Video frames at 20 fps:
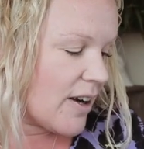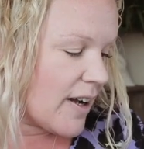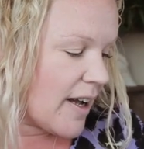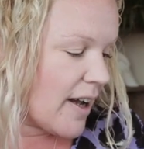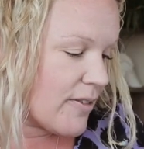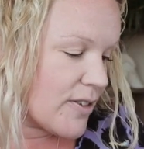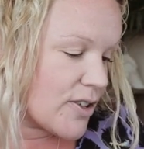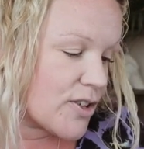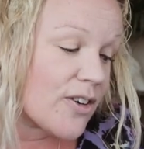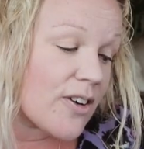I
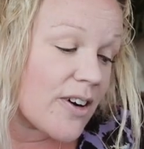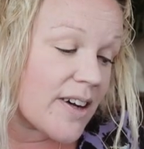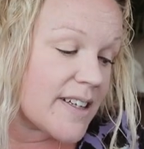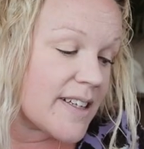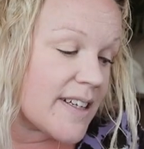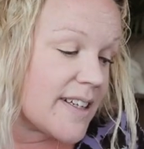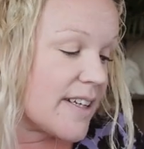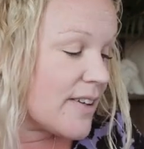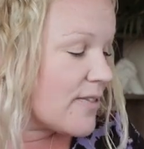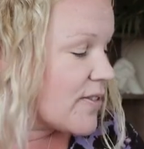haven't
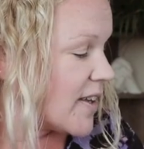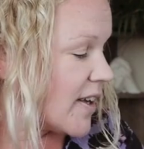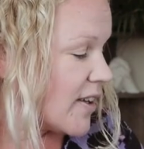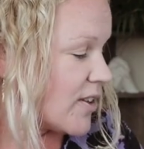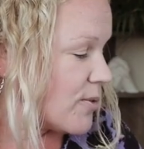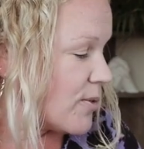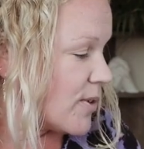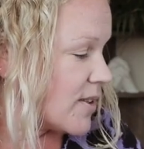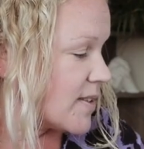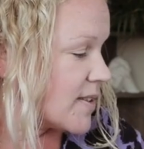tried any of the
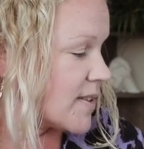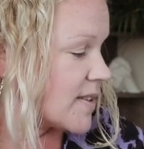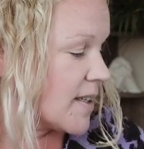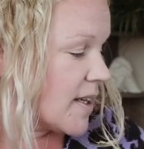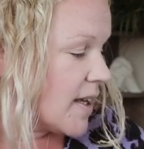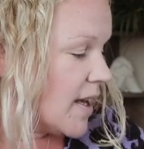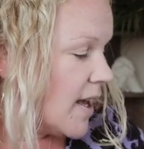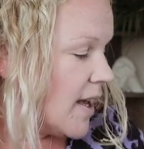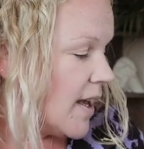other ones.